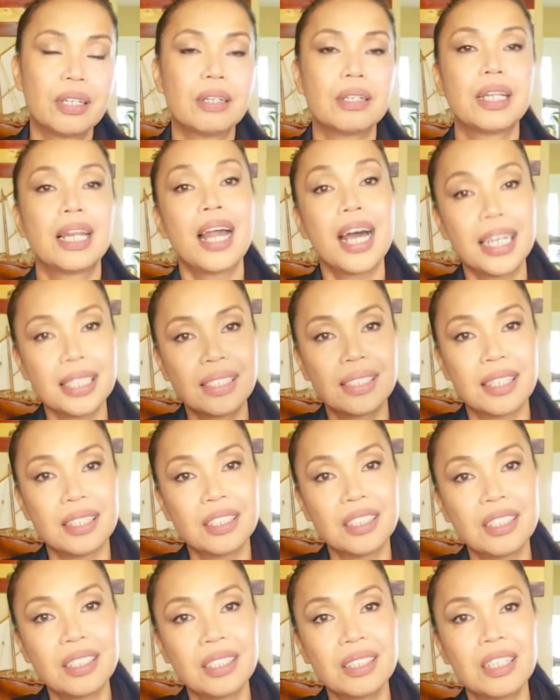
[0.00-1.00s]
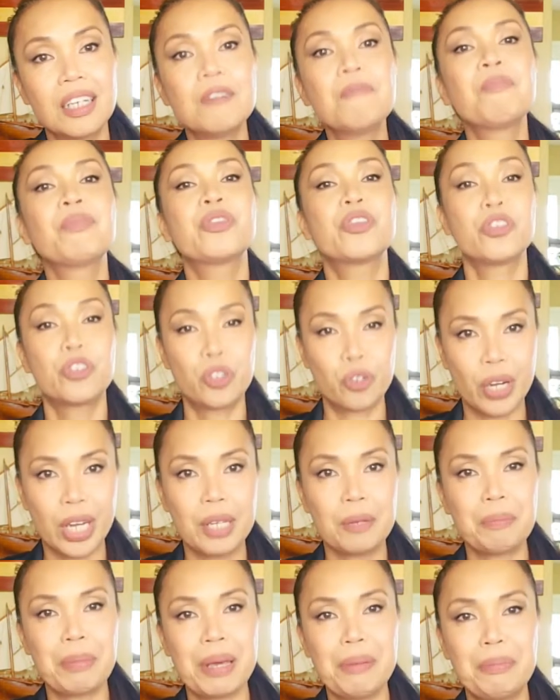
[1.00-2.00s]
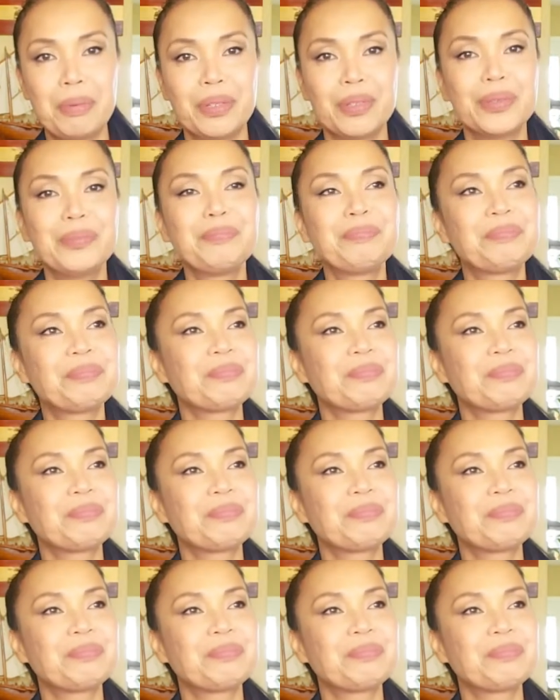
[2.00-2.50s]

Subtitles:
license to train people.